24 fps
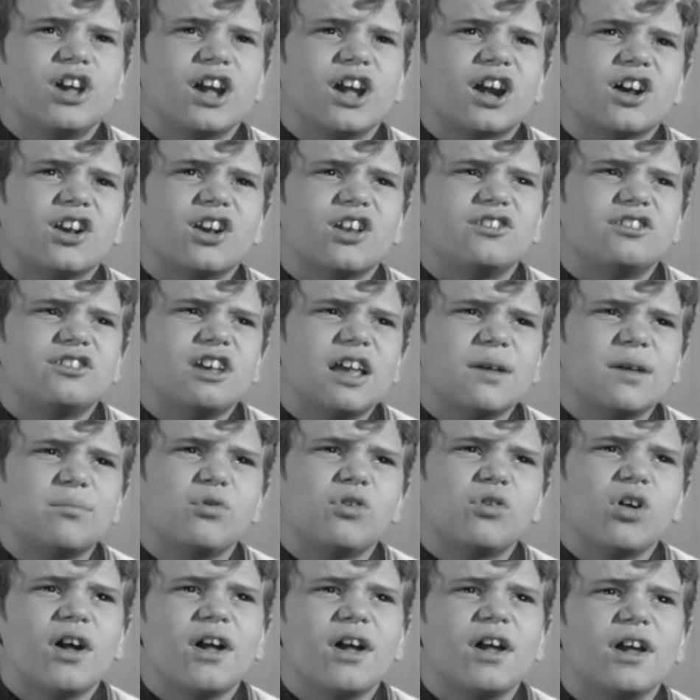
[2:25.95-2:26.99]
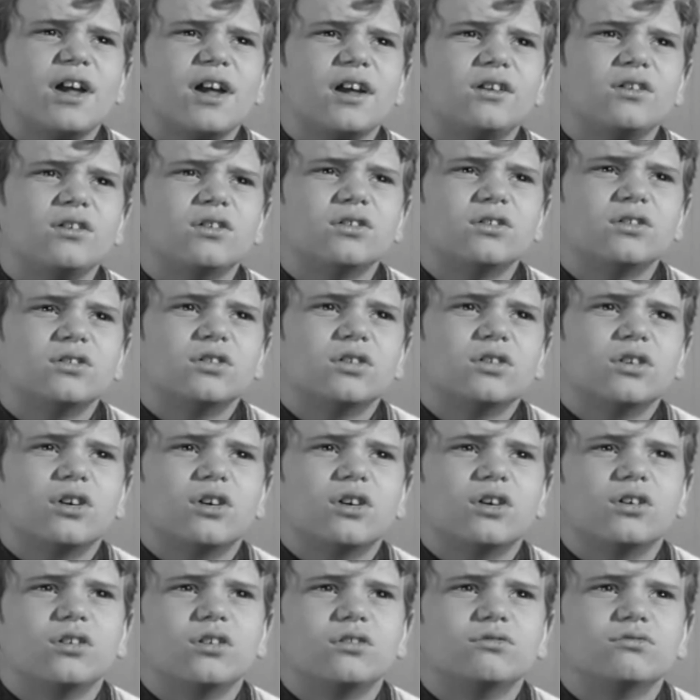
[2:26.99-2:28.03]
Kicking a table leg,
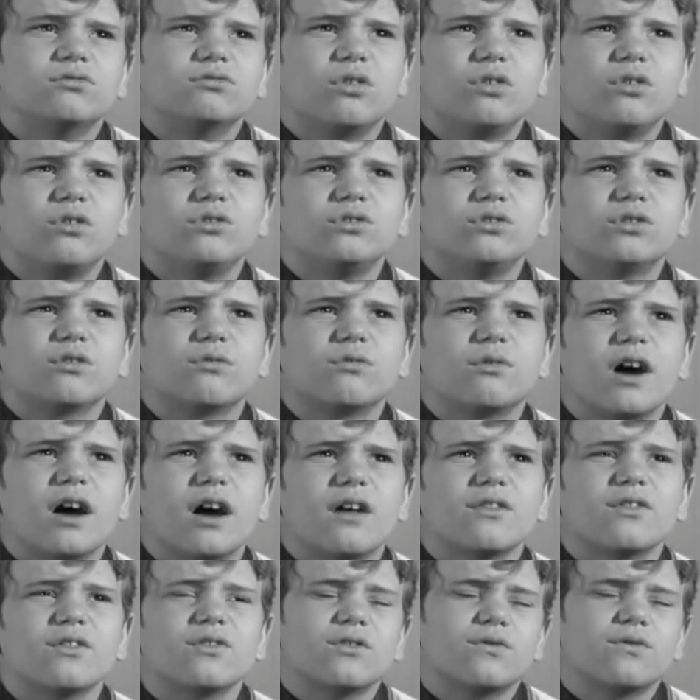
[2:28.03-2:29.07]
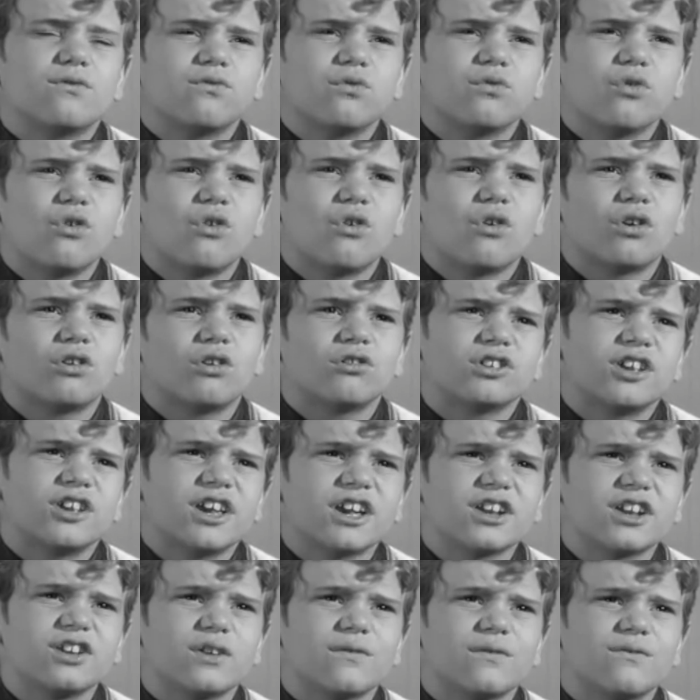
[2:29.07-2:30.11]
rolling around on the floor,
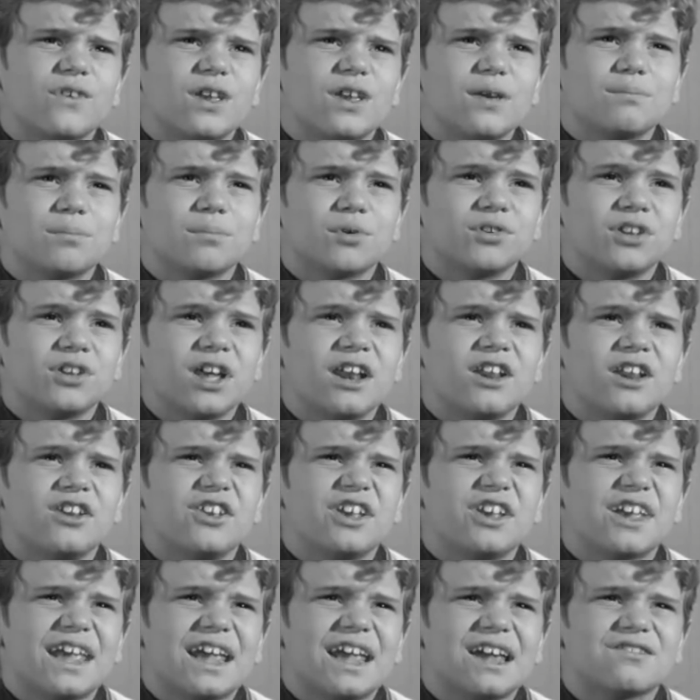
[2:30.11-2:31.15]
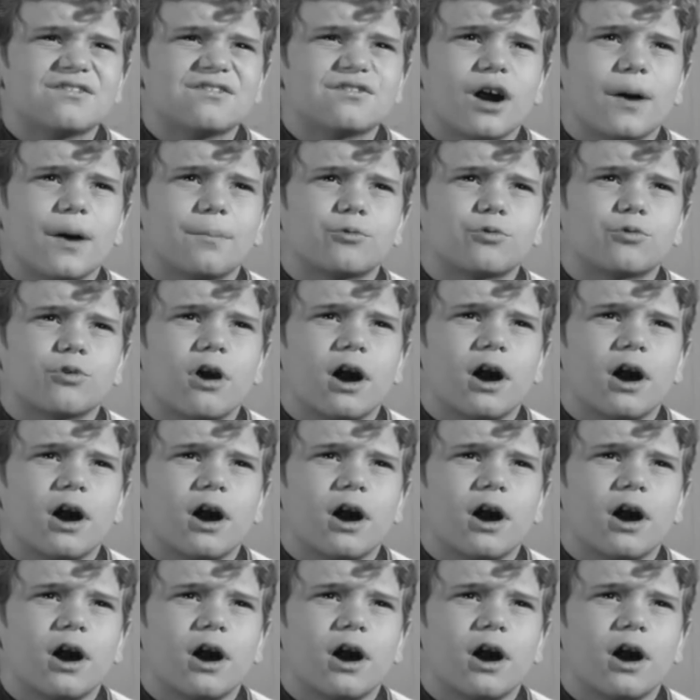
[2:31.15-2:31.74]
kicking your feet, pretending you can't stop